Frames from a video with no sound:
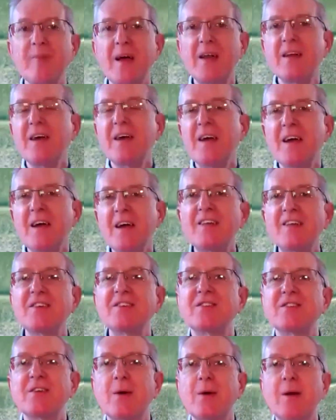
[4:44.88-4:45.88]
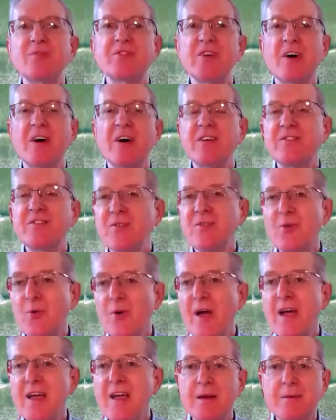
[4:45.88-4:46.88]
And just to emphasize
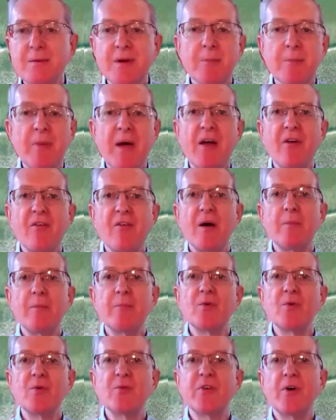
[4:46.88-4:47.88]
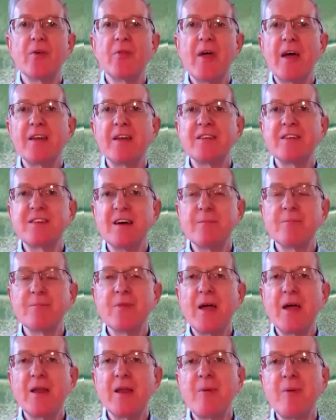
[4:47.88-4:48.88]
your academic background, but also that
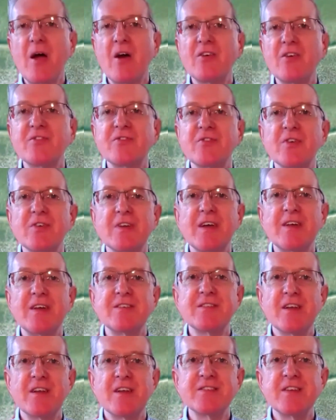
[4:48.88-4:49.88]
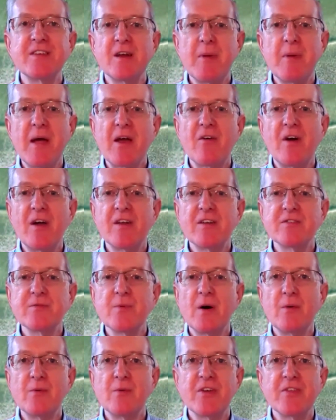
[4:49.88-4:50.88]
barrister and solicitor background as
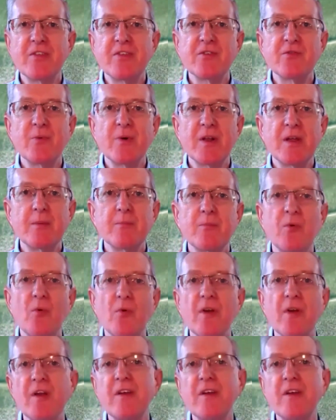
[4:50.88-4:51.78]
well, which I think is really important.